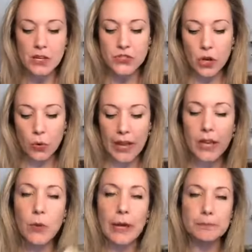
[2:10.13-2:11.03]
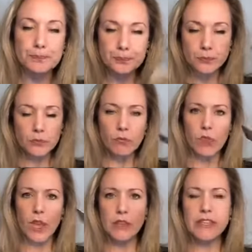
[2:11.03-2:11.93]
So anyway,
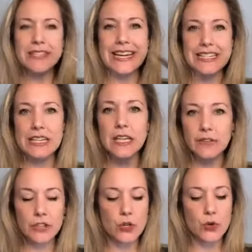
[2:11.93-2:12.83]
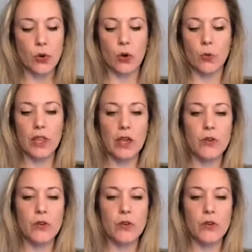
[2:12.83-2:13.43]
this idea of control. Well,